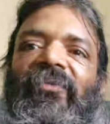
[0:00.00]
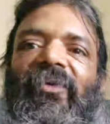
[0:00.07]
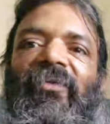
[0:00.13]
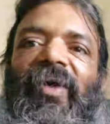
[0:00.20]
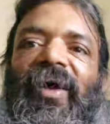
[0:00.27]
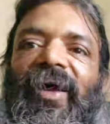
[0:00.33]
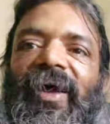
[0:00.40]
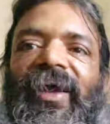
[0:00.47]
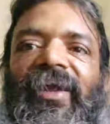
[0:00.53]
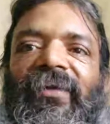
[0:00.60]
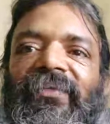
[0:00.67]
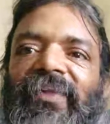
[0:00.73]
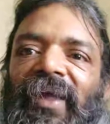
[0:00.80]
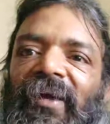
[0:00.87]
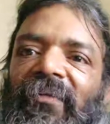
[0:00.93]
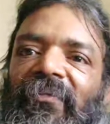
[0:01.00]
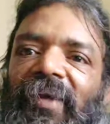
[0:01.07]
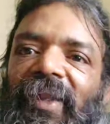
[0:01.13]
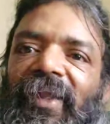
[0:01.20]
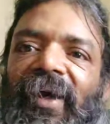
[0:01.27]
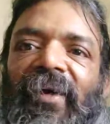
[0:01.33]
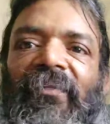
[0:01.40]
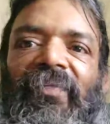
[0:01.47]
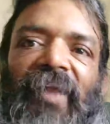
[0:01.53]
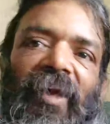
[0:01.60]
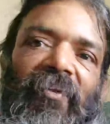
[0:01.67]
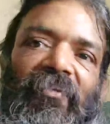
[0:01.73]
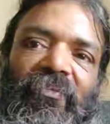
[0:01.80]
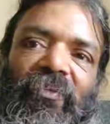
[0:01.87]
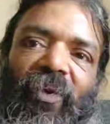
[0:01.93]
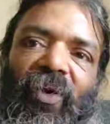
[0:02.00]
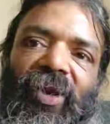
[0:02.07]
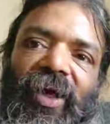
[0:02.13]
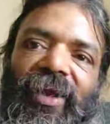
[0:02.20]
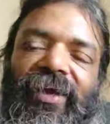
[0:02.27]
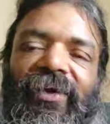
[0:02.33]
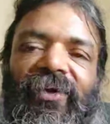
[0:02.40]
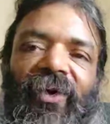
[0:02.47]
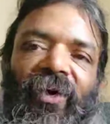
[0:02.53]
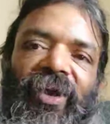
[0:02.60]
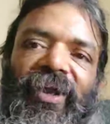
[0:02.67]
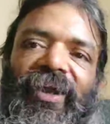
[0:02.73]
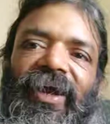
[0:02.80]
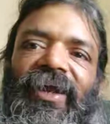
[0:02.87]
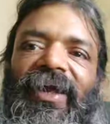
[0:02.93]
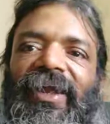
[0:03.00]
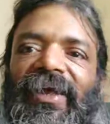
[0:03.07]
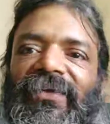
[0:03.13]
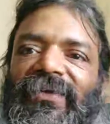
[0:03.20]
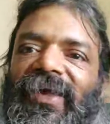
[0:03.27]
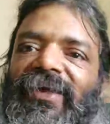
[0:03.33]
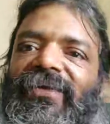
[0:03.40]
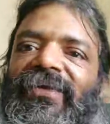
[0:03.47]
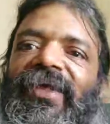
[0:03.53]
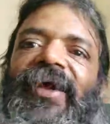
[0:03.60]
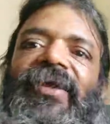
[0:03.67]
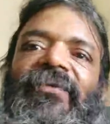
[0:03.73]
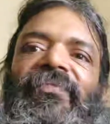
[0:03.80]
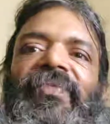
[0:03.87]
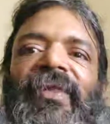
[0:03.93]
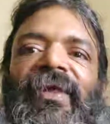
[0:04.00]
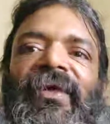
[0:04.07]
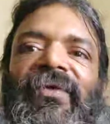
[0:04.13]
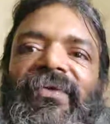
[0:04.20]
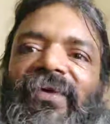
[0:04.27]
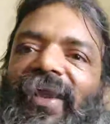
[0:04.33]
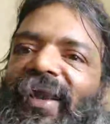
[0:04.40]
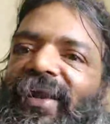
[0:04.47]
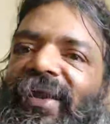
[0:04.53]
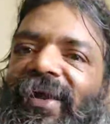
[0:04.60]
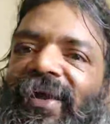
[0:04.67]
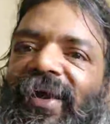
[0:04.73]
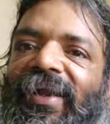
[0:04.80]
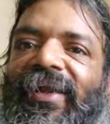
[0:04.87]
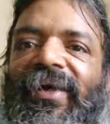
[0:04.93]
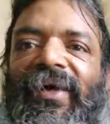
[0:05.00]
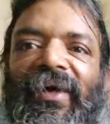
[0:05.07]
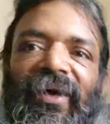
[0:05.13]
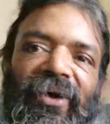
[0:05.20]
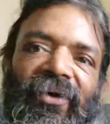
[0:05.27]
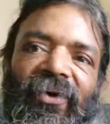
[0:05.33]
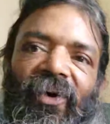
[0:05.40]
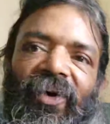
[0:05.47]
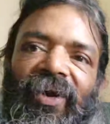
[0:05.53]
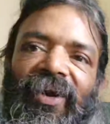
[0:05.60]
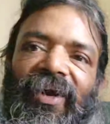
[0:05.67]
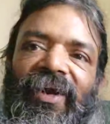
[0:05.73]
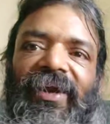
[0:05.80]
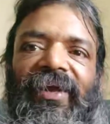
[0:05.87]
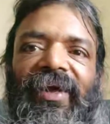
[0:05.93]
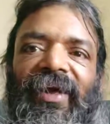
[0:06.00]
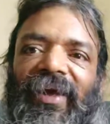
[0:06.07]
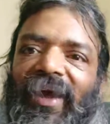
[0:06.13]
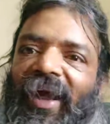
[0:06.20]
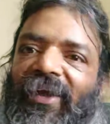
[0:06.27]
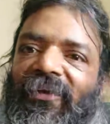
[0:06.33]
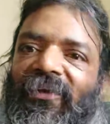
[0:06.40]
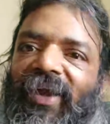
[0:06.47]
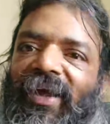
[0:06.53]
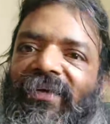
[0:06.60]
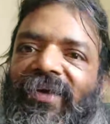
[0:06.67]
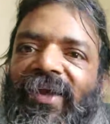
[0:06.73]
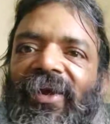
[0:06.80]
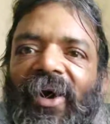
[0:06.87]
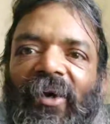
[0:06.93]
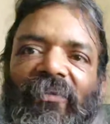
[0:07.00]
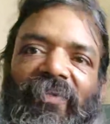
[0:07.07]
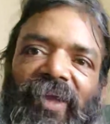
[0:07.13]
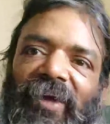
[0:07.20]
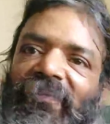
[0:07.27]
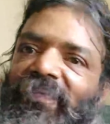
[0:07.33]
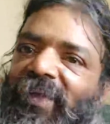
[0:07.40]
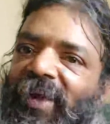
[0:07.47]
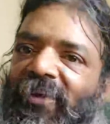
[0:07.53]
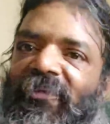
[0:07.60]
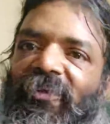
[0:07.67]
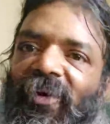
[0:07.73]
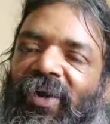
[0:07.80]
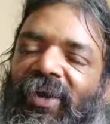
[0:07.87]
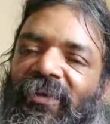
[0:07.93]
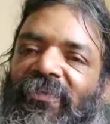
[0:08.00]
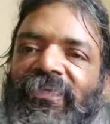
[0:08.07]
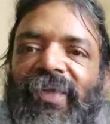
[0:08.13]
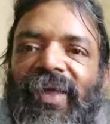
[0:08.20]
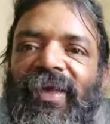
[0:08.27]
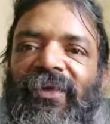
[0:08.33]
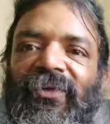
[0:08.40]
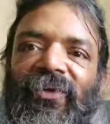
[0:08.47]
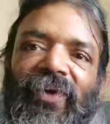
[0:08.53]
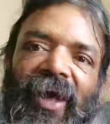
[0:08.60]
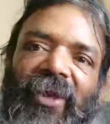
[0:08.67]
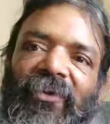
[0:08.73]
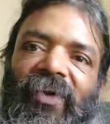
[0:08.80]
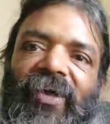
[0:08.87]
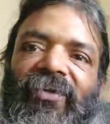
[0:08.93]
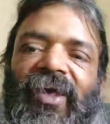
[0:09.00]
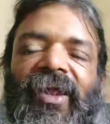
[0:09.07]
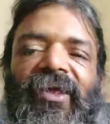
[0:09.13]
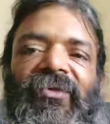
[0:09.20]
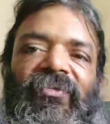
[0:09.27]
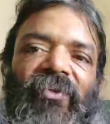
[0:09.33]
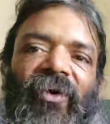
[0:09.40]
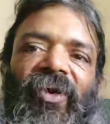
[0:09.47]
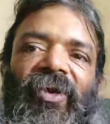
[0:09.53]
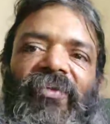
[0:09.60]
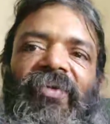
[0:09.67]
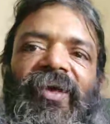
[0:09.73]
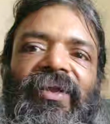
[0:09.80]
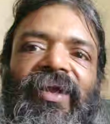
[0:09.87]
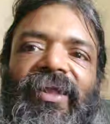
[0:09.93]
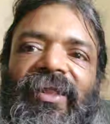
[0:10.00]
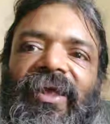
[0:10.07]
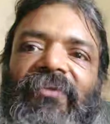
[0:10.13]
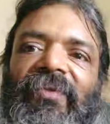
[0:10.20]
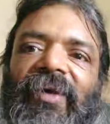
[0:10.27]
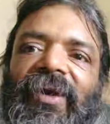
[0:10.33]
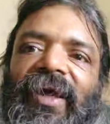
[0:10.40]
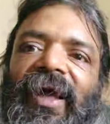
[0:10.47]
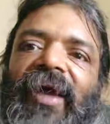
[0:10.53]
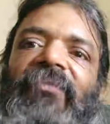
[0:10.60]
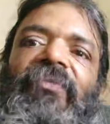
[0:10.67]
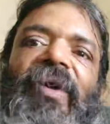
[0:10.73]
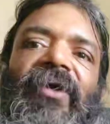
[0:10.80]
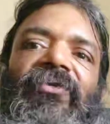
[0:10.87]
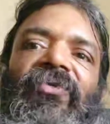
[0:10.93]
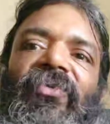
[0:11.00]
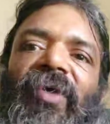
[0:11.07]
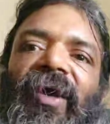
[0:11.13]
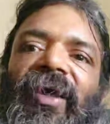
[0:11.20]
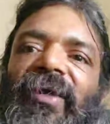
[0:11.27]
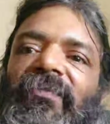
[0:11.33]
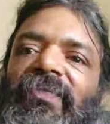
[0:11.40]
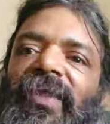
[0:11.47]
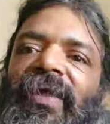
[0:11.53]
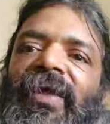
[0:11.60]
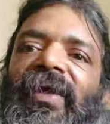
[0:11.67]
move ahead with the polar coordinate, in a sense that cylindrical coordinate, calculation of the volume. So calculation is volume is nothing but fxy